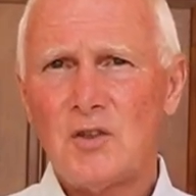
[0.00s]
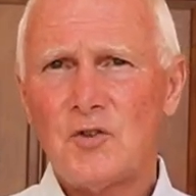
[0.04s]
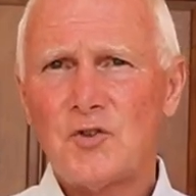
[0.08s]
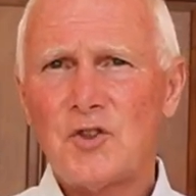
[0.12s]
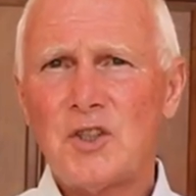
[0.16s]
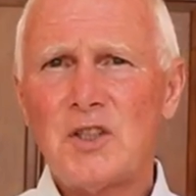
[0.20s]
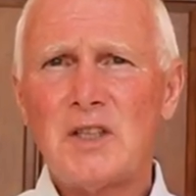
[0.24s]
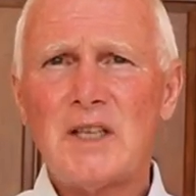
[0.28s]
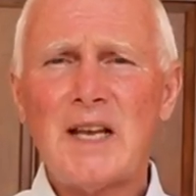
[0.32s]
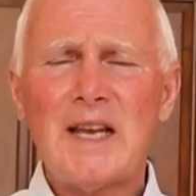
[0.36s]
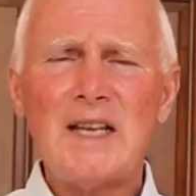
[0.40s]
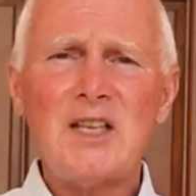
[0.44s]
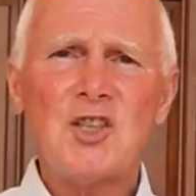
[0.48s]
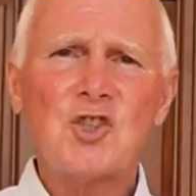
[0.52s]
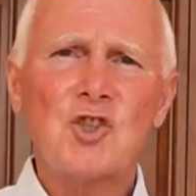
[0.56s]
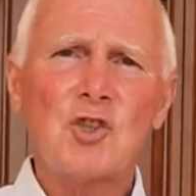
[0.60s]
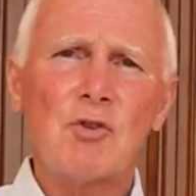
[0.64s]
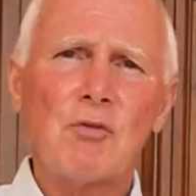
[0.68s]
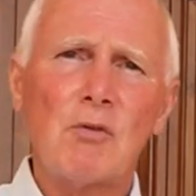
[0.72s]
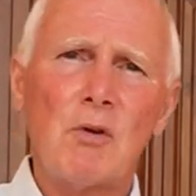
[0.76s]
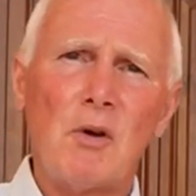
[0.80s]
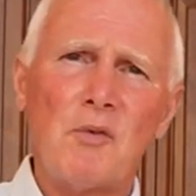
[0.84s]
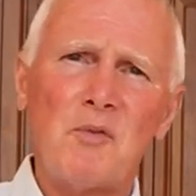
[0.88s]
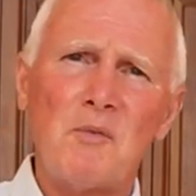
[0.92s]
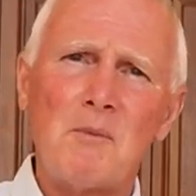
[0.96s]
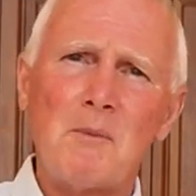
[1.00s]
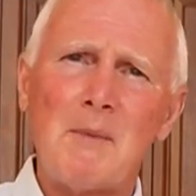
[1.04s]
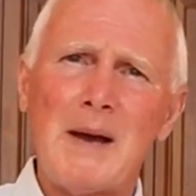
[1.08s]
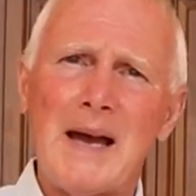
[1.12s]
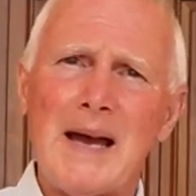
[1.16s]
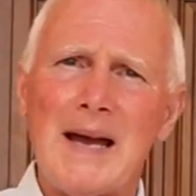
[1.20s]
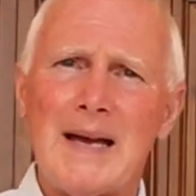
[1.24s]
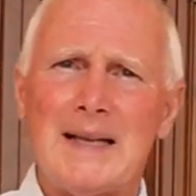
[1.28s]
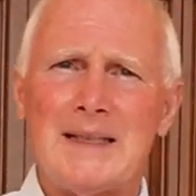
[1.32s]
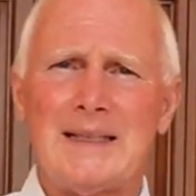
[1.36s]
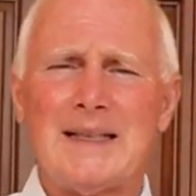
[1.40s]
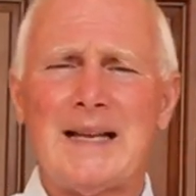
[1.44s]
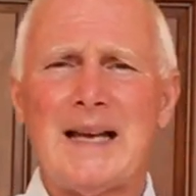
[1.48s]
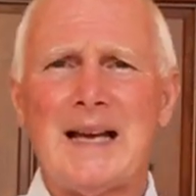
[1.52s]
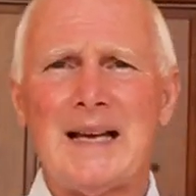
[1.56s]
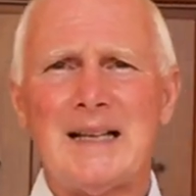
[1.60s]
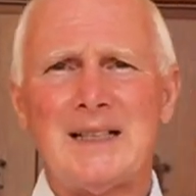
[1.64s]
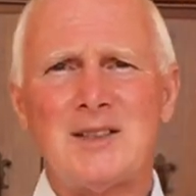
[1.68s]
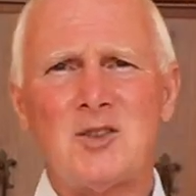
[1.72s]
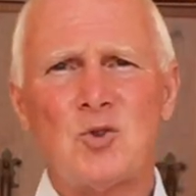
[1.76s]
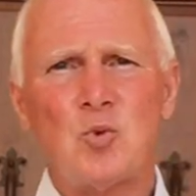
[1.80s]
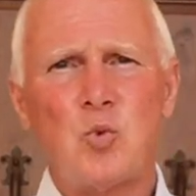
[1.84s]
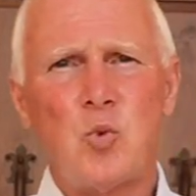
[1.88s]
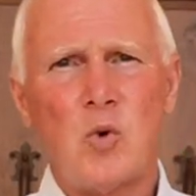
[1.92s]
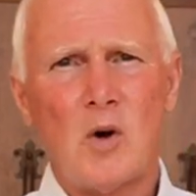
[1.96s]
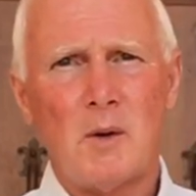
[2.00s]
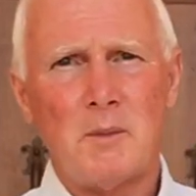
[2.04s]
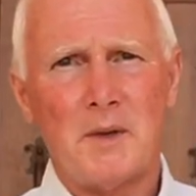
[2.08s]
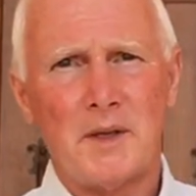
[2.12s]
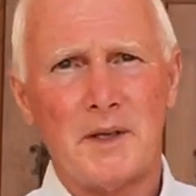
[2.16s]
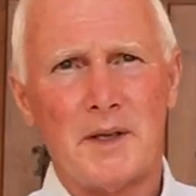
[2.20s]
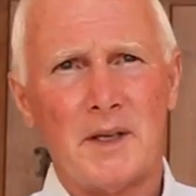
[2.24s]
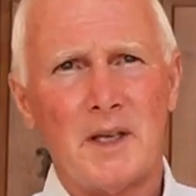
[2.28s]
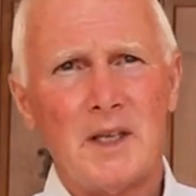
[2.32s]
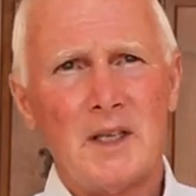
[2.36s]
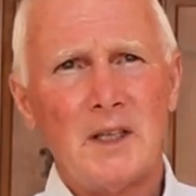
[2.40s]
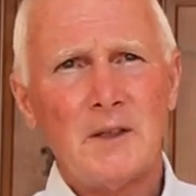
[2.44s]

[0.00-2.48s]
The nature of man and woman,